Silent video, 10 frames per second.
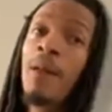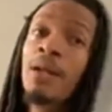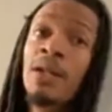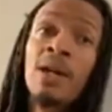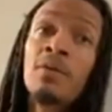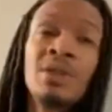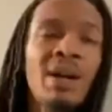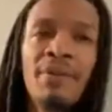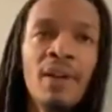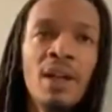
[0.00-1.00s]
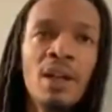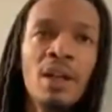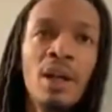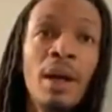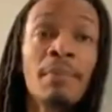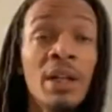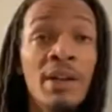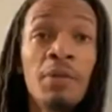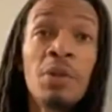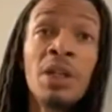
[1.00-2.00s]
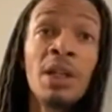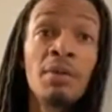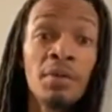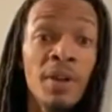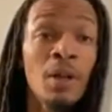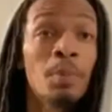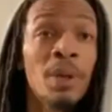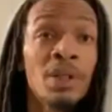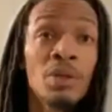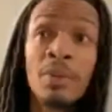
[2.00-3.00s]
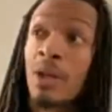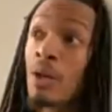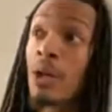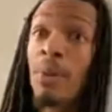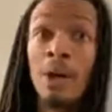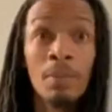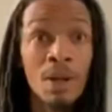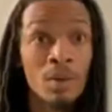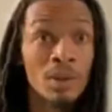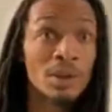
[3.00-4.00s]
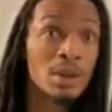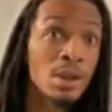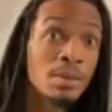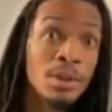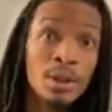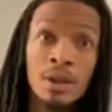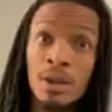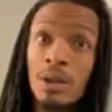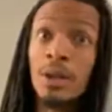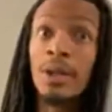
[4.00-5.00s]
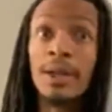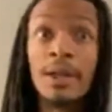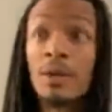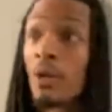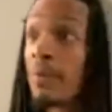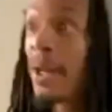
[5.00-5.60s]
The devil's not fake. If you think that was fake, go pray to him. He gonna come out and be like, "What's up, nigga?" And then you gonna be